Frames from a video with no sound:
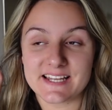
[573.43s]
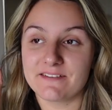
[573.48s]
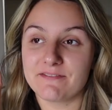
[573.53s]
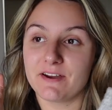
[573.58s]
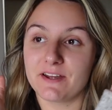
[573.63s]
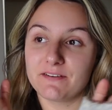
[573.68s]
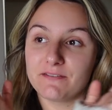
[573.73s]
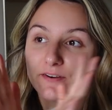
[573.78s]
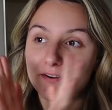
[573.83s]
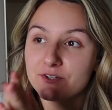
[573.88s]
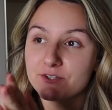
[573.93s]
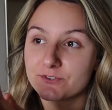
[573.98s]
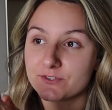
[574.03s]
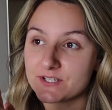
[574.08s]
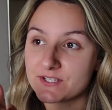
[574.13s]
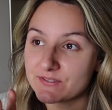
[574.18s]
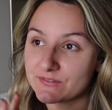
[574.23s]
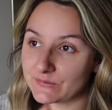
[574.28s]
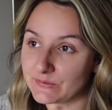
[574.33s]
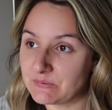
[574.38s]
I've had a very
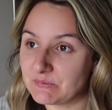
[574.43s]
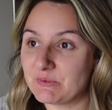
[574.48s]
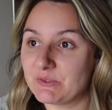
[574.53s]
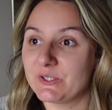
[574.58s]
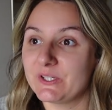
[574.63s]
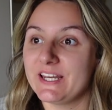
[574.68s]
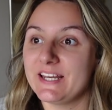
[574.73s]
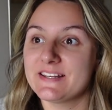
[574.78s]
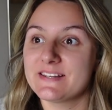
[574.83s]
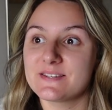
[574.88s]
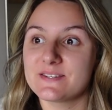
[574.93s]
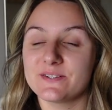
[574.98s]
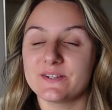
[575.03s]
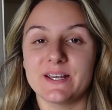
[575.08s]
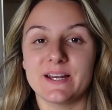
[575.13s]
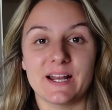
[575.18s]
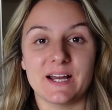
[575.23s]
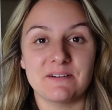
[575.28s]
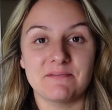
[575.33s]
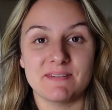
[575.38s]
stressful morning
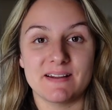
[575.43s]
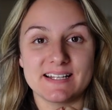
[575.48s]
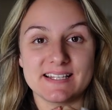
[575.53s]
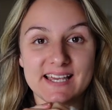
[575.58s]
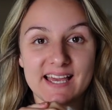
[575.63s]
sorting out my